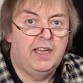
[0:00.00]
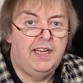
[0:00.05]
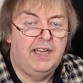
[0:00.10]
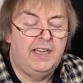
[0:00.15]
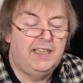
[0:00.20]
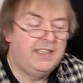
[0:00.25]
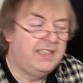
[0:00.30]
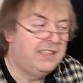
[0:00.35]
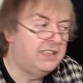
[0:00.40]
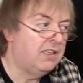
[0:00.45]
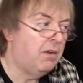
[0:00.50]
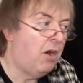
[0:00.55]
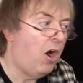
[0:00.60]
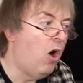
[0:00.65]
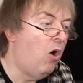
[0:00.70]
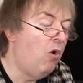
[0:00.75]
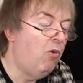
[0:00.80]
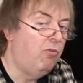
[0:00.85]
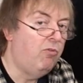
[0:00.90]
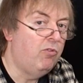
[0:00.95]
It is
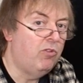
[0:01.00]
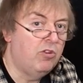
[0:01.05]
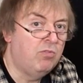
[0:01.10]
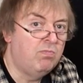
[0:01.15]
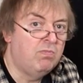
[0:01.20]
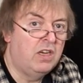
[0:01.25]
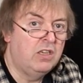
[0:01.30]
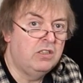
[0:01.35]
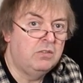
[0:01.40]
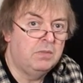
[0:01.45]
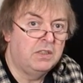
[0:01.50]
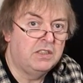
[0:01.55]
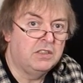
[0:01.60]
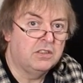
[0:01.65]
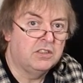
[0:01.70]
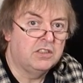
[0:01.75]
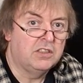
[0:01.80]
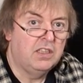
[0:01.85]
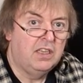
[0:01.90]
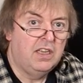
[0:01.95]
of the
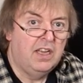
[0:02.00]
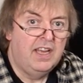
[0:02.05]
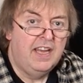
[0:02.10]
moment.